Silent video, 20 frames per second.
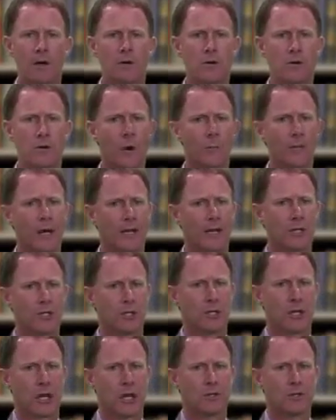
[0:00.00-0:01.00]
Nobody
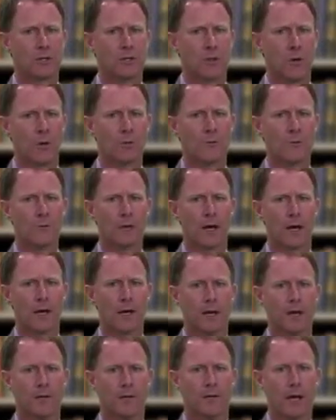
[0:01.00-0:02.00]
should have to go through
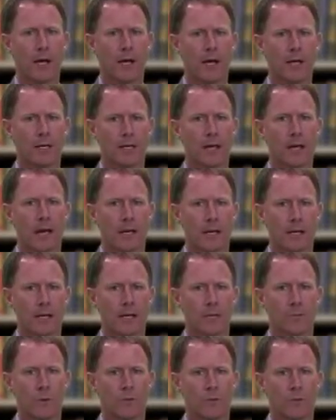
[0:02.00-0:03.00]
that kind of pain and
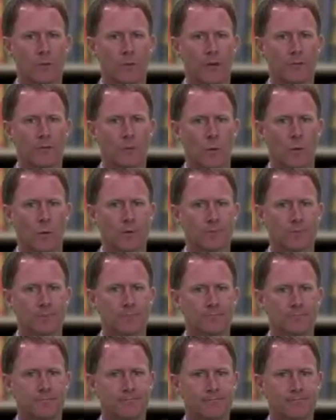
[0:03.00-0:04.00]
agony with their loved
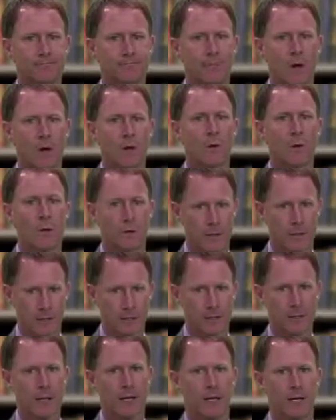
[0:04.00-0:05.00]
ones. We're
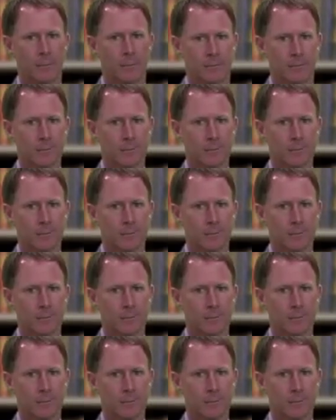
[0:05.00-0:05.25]
here to help.